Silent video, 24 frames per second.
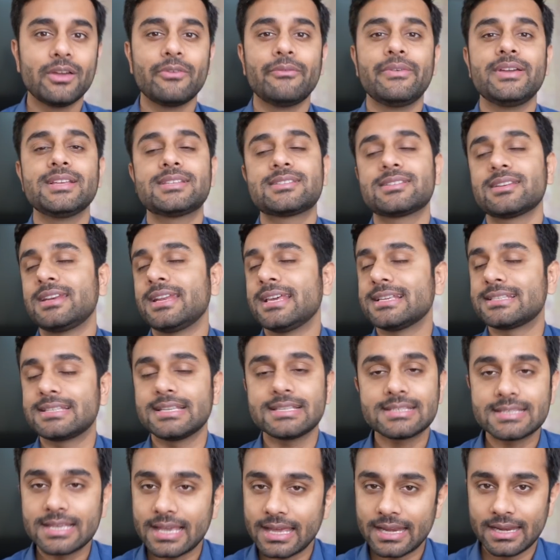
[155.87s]
which
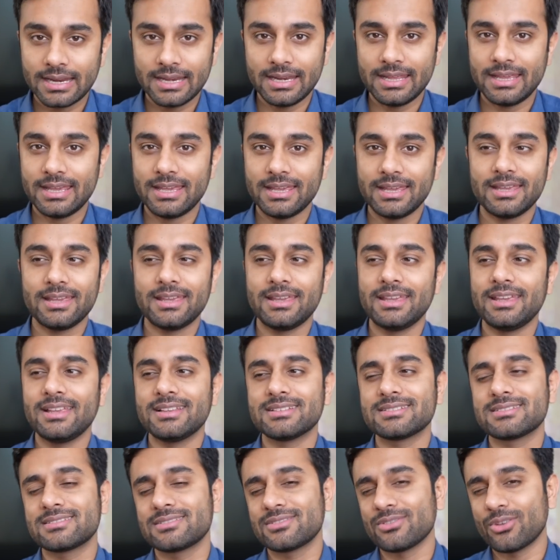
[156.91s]
necessarily
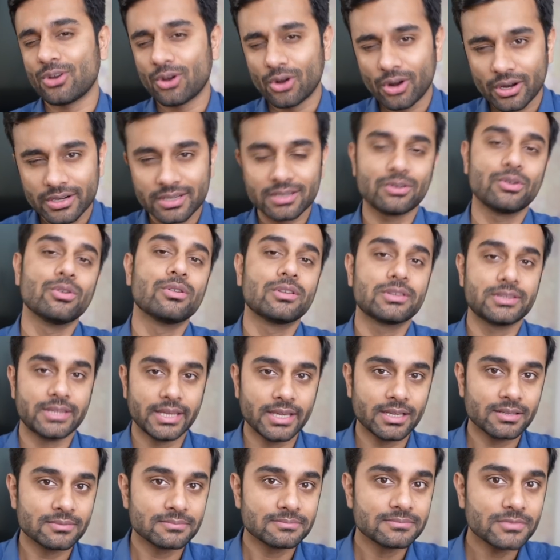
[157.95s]
is not a good
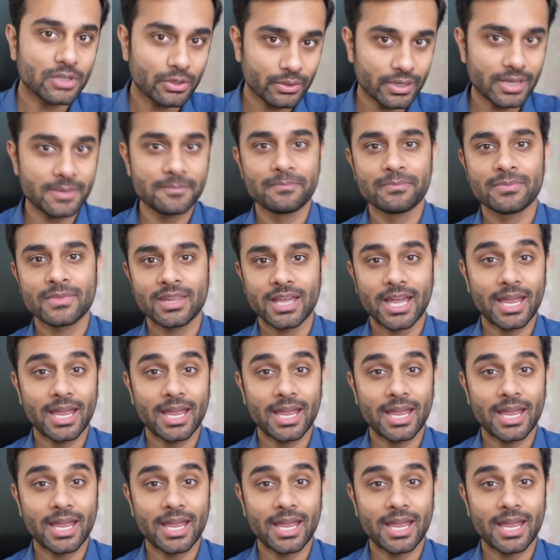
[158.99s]
thing, okay?